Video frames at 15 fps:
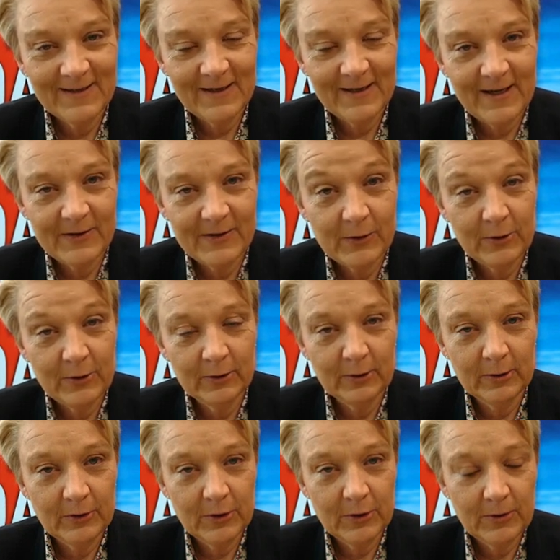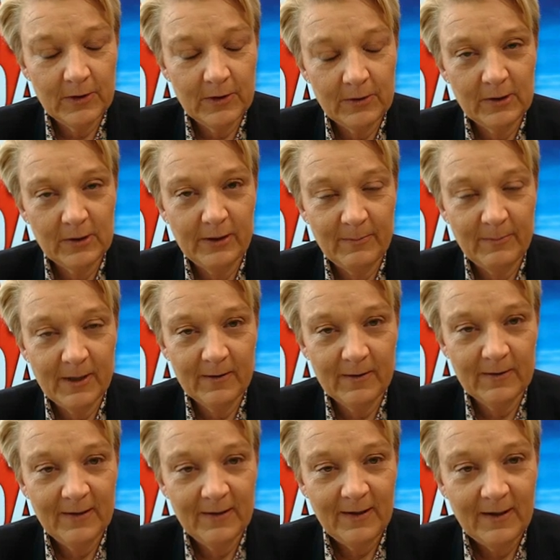as usual, to the usual email.
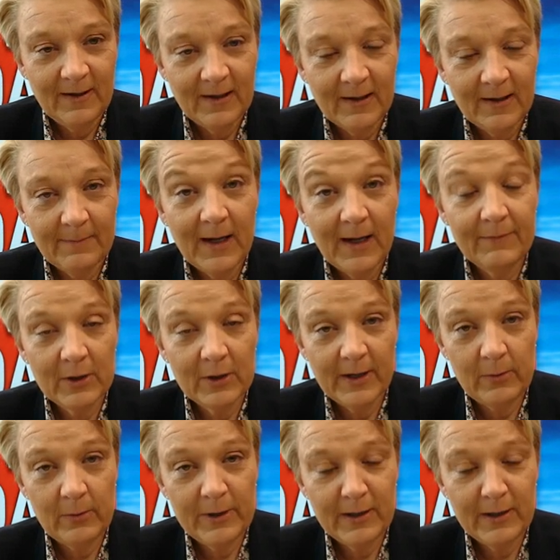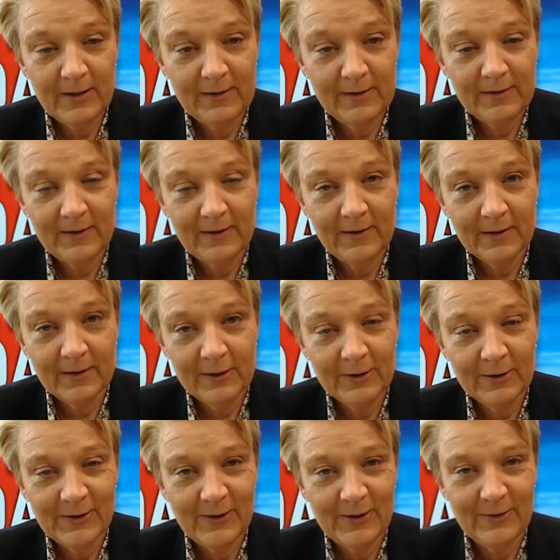Have a great weekend, and I
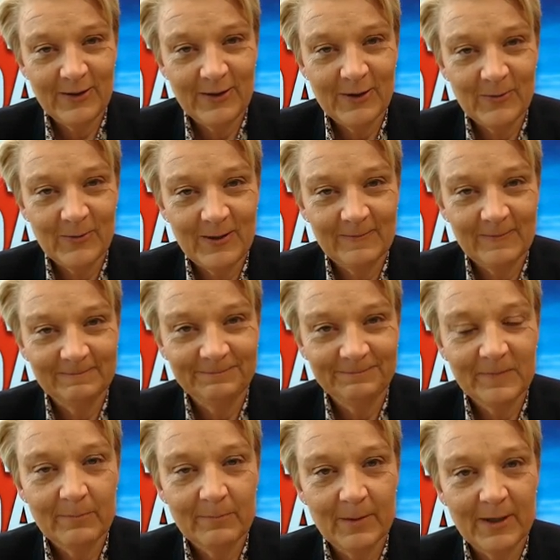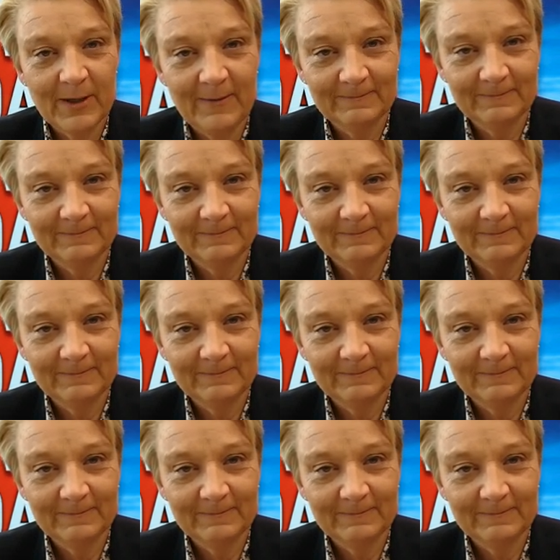shall see you next week. Bye-bye.